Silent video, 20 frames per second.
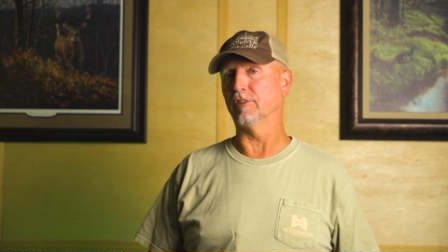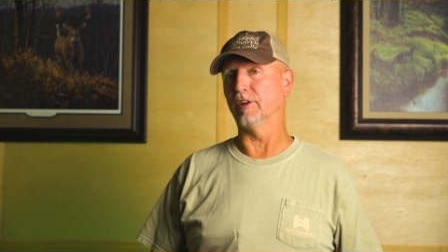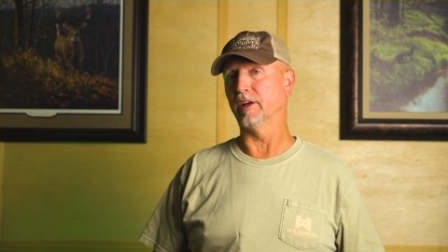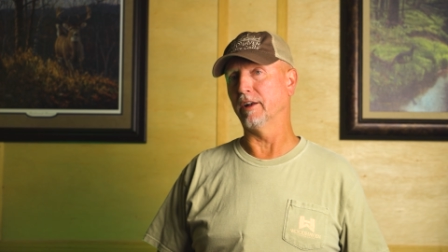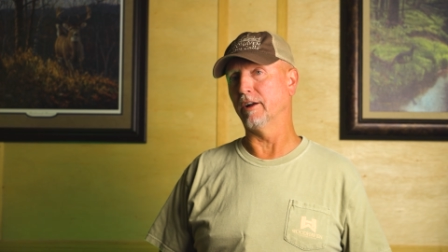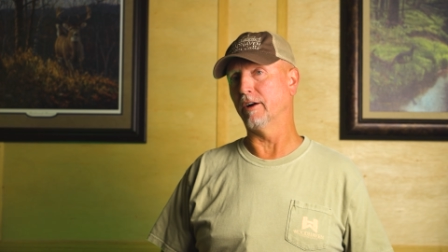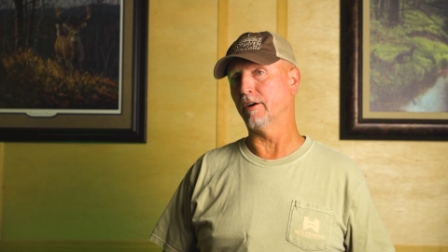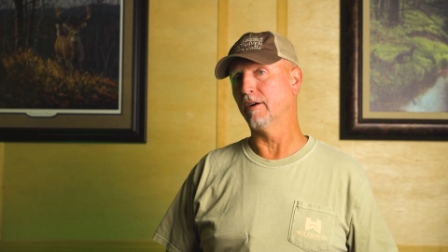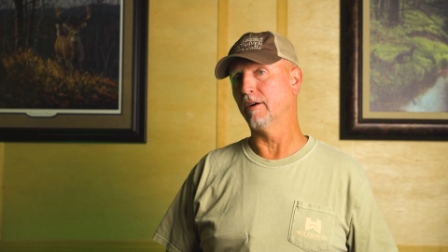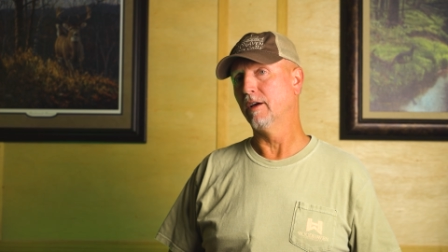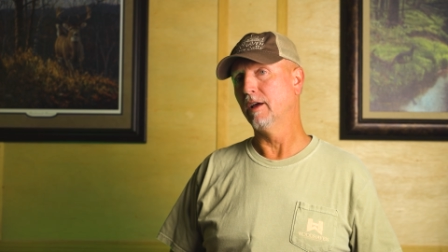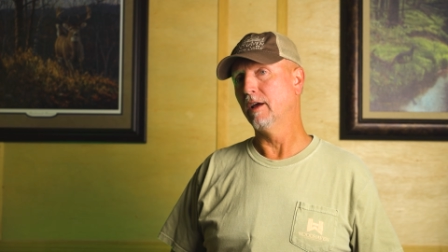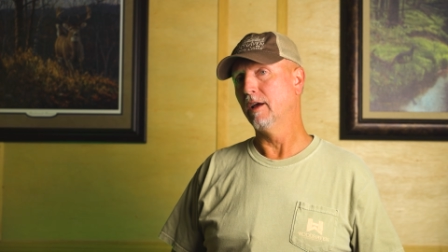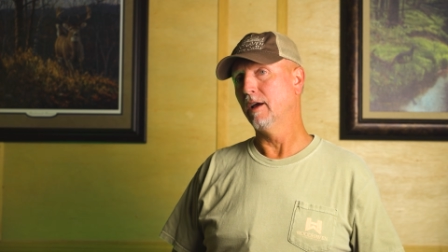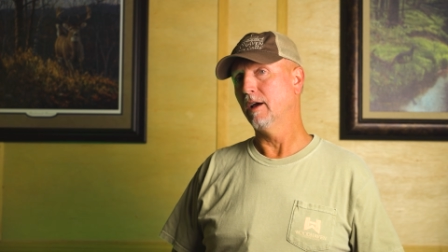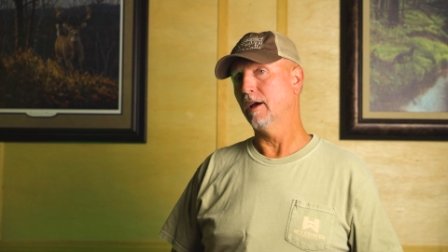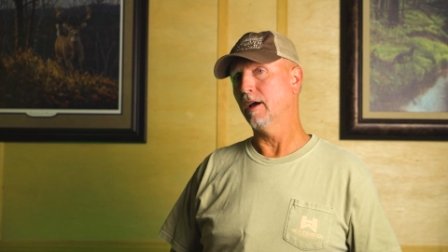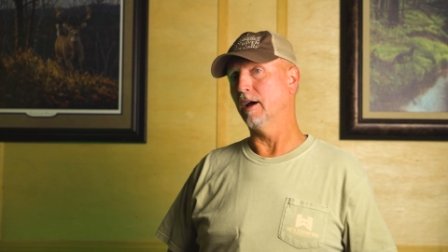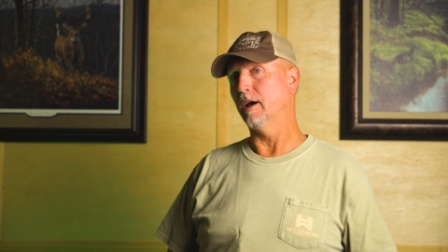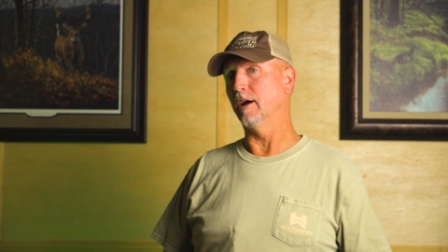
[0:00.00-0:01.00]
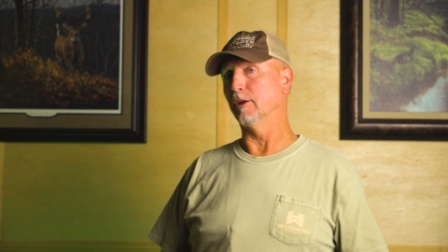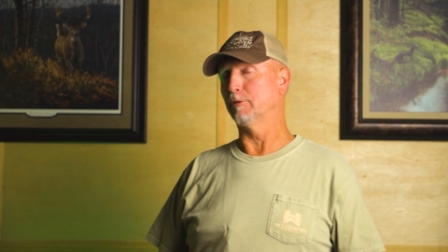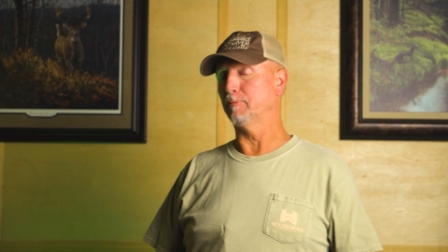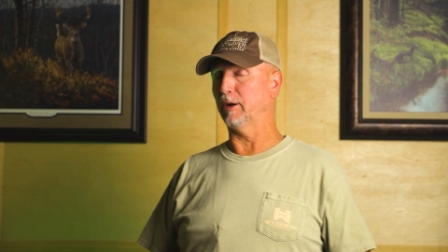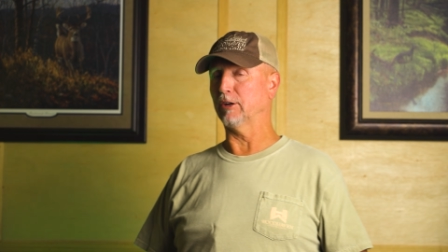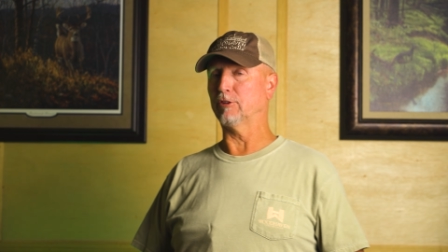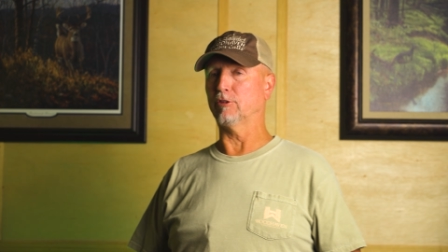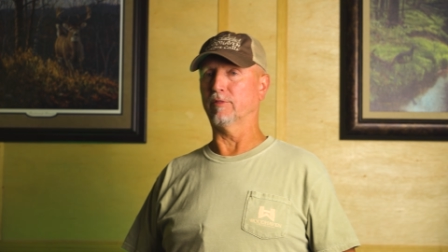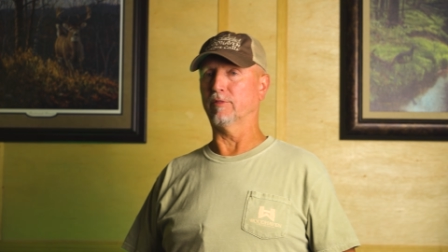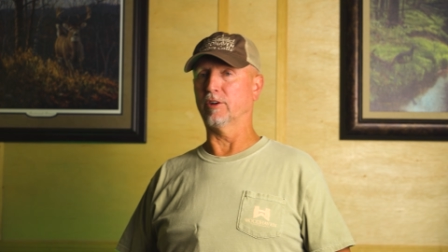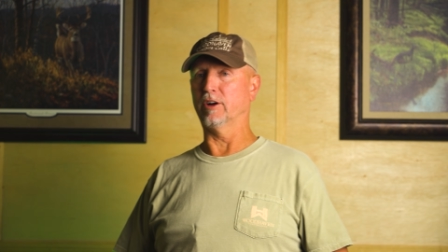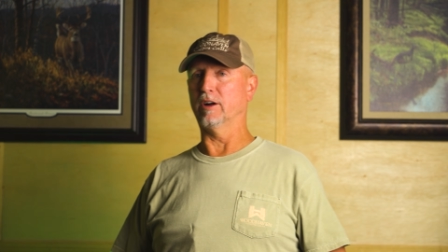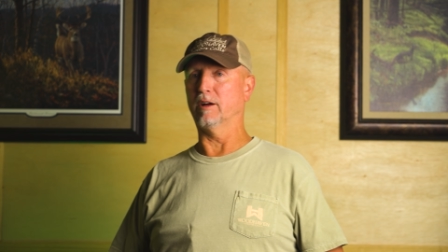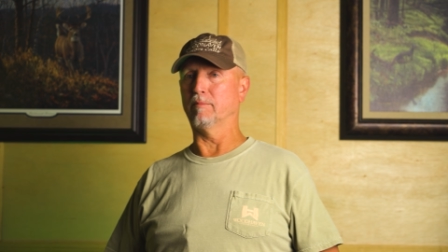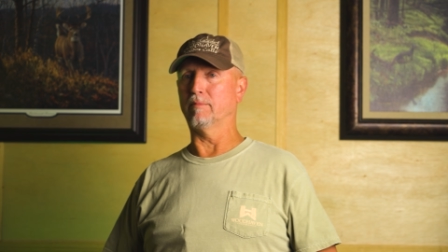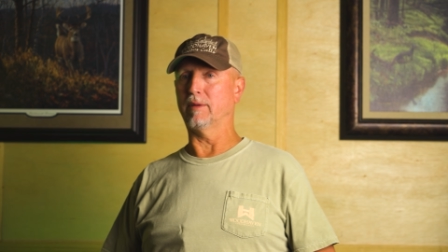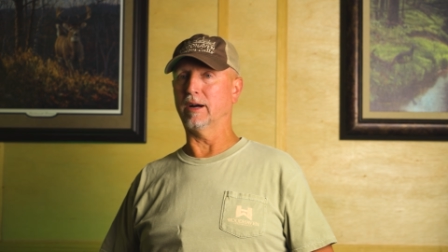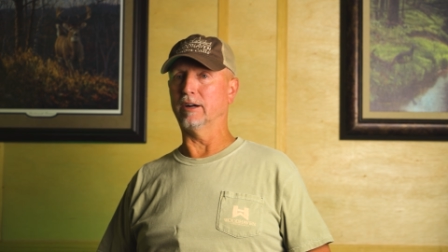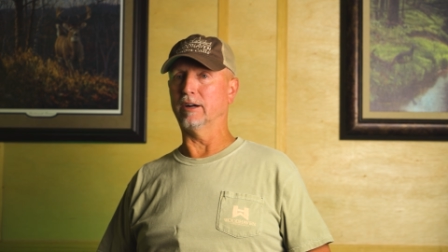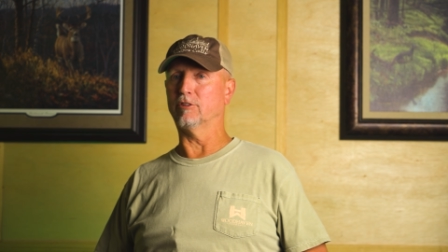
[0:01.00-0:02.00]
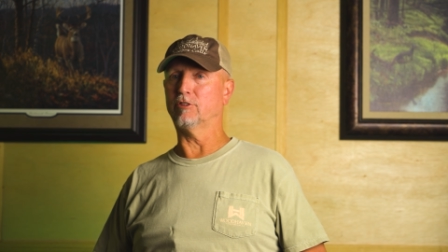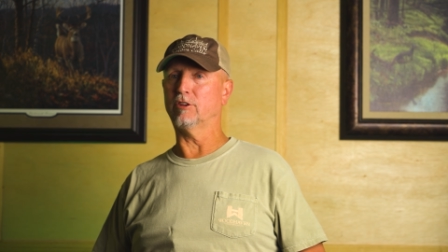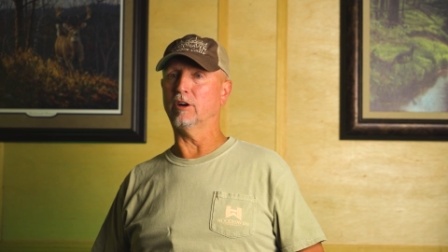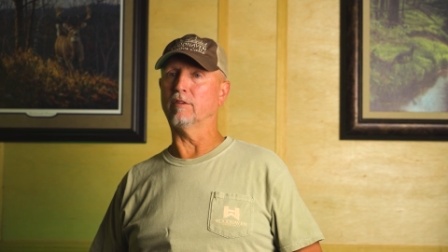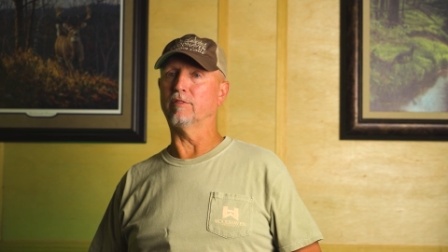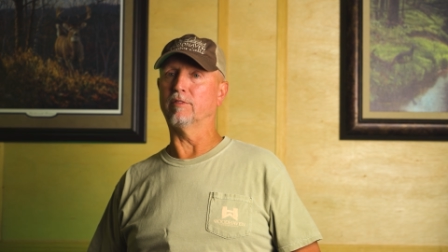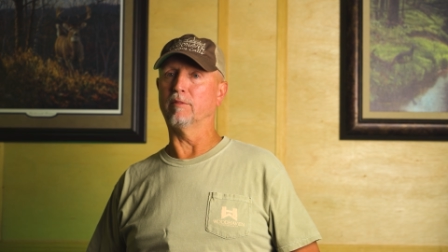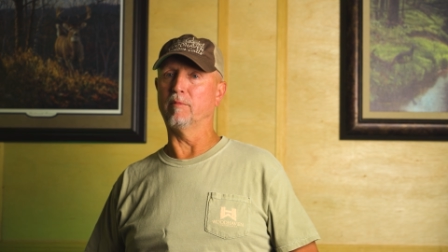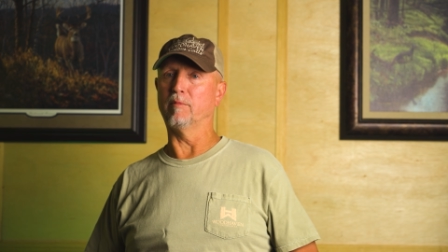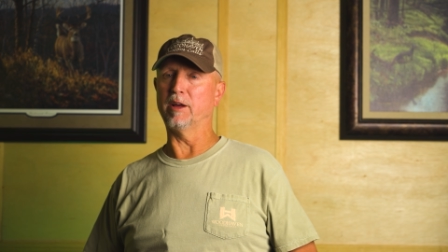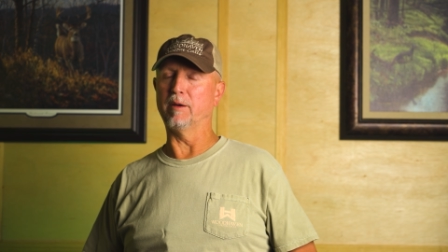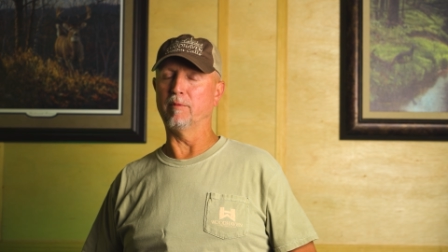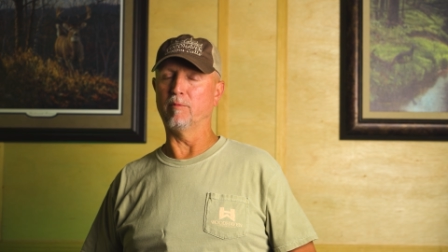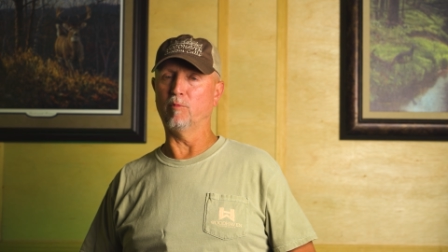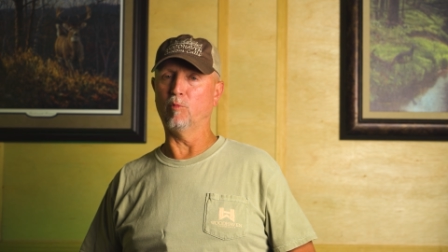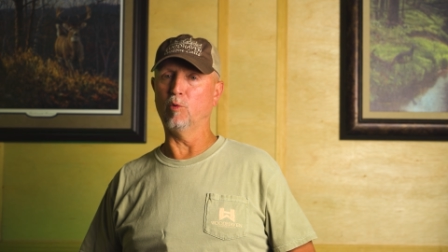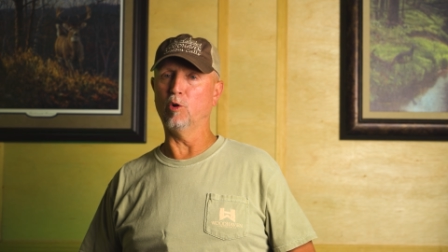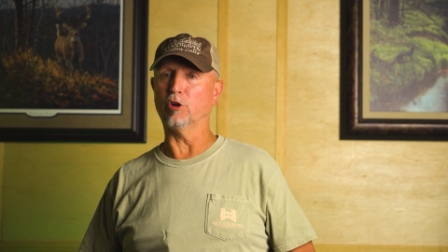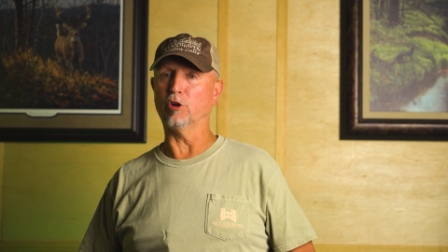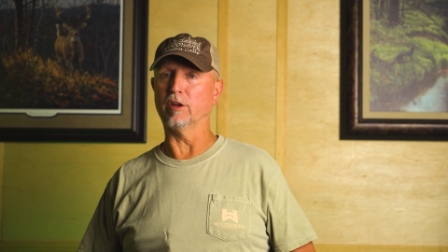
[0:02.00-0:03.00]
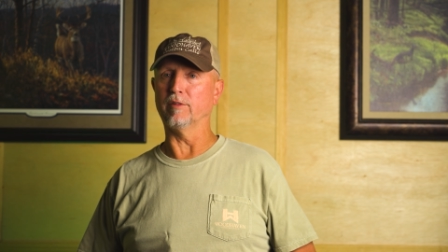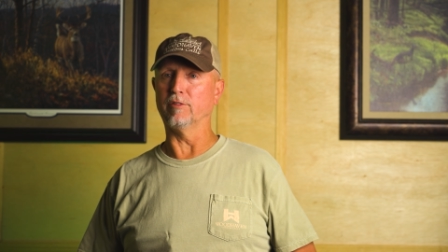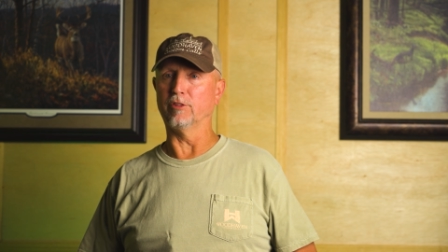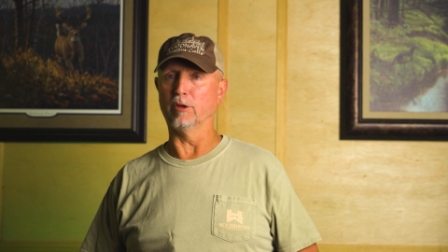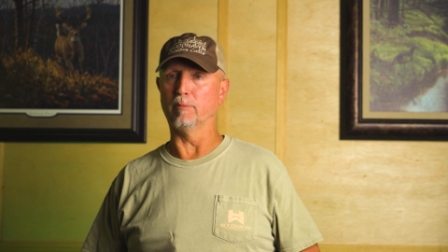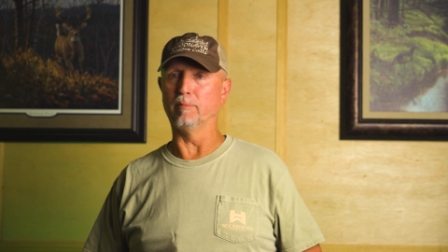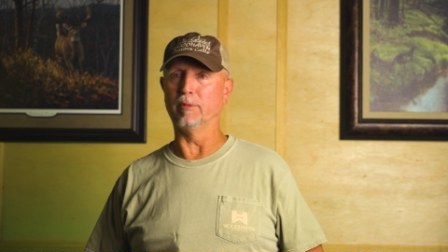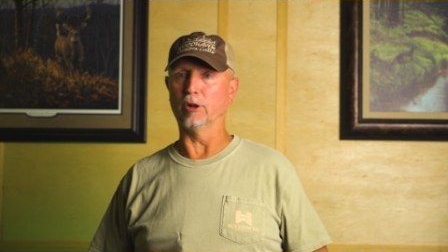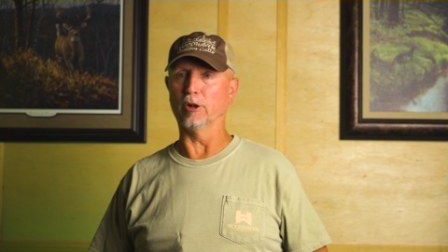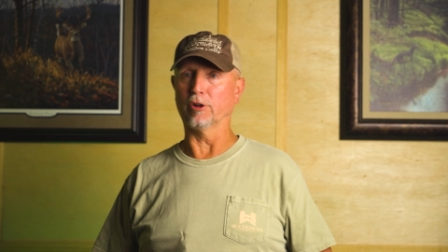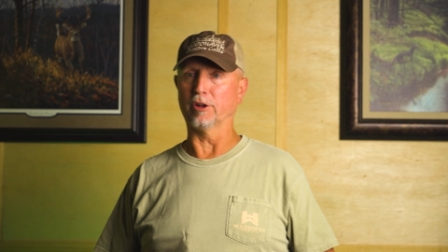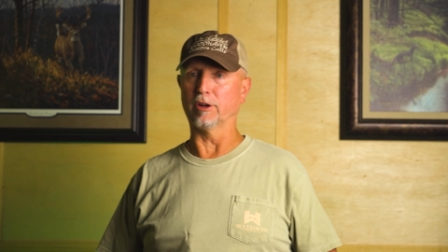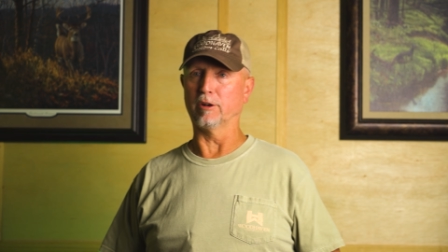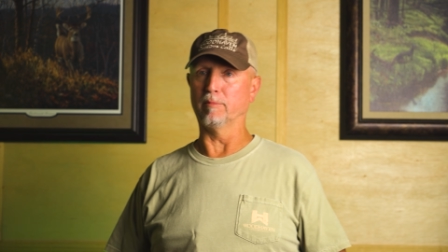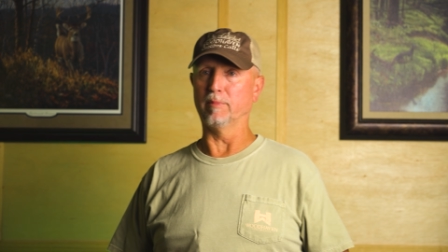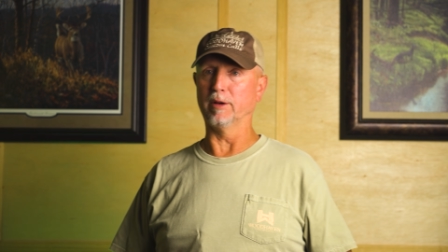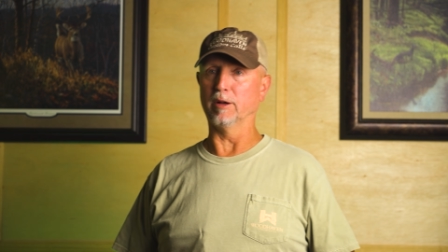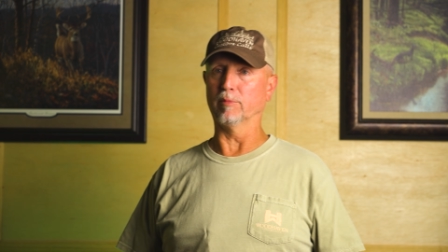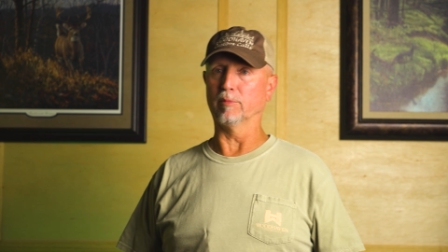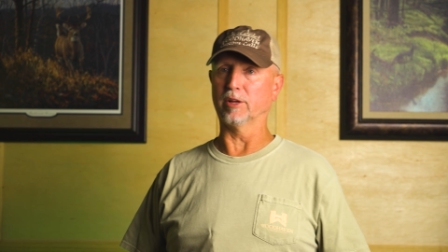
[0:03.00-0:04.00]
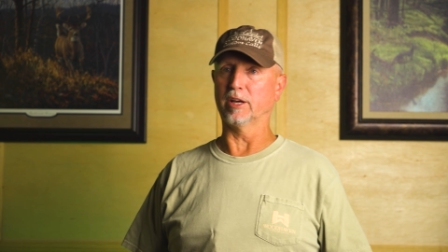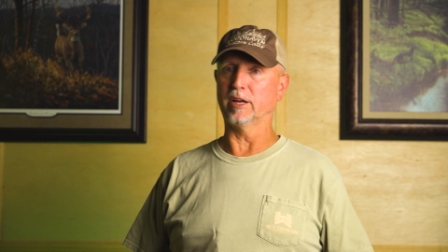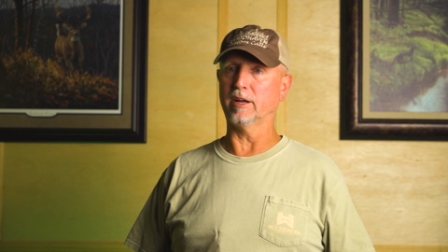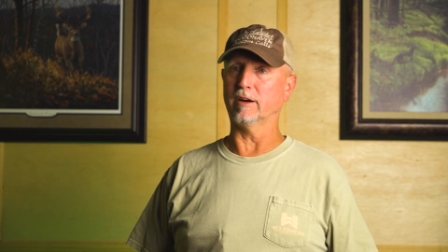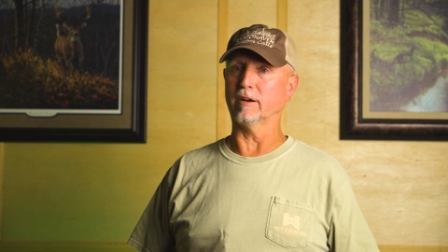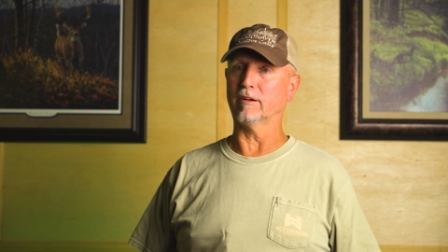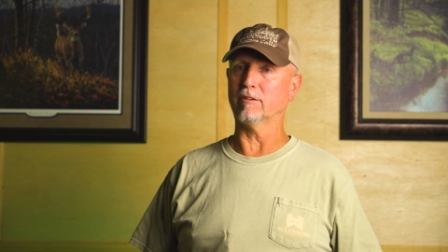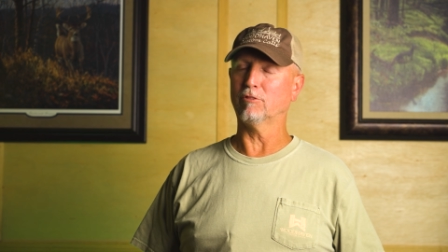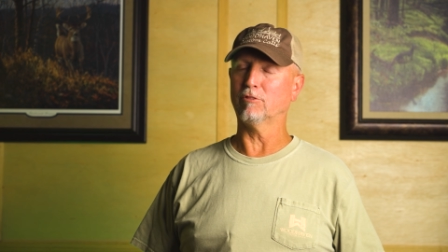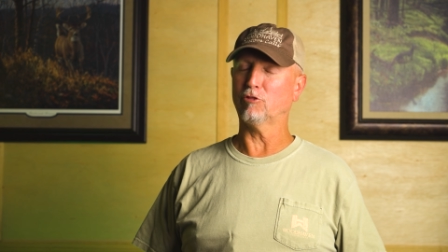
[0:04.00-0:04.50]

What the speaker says: in there, especially if you're hunting by yourself, it will give you the ability to be able to hear.